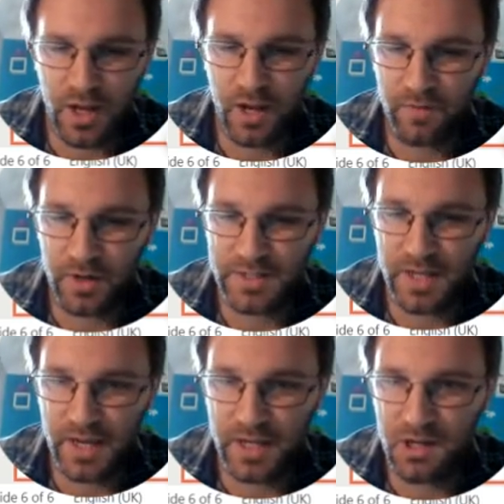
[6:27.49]
If I
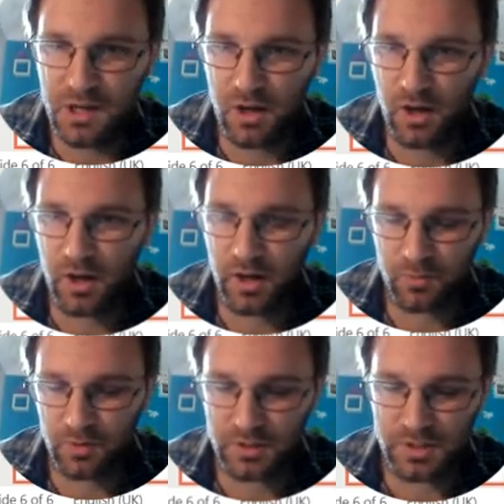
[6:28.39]
say I
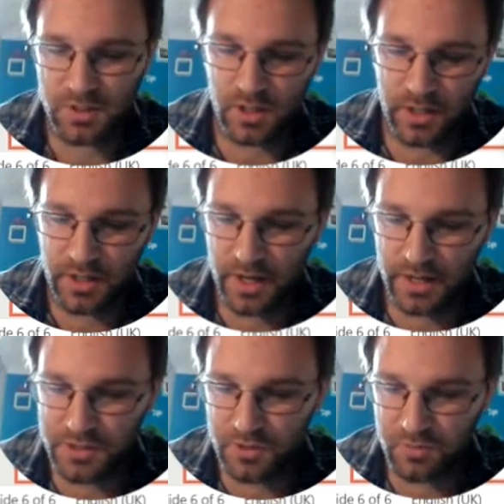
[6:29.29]
will design
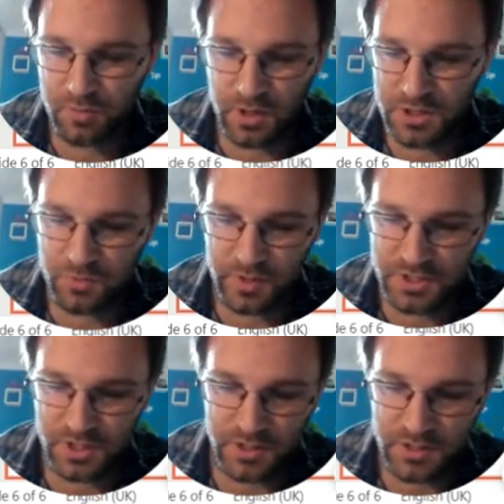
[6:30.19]
a toothbrush
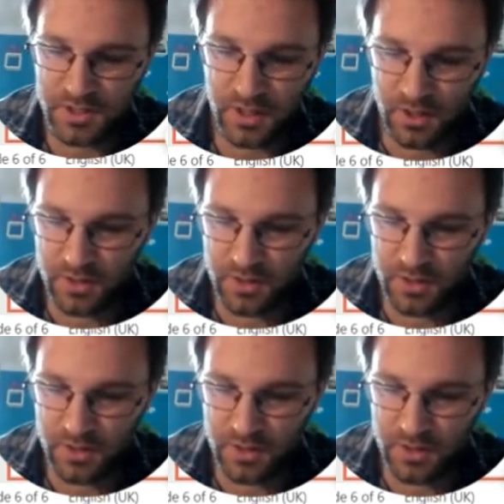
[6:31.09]
which is